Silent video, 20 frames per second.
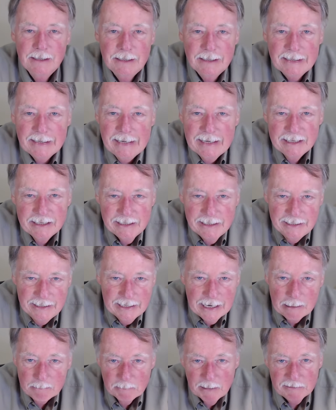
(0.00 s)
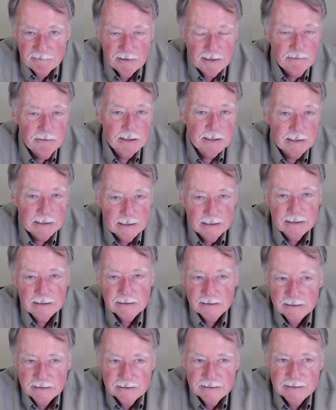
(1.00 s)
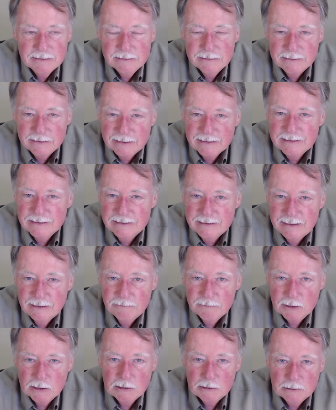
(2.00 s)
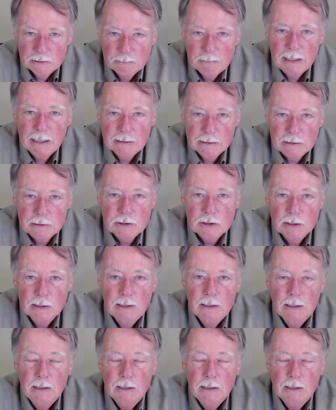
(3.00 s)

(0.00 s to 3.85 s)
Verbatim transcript: Again, not my favorite to cut because it's difficult to polish.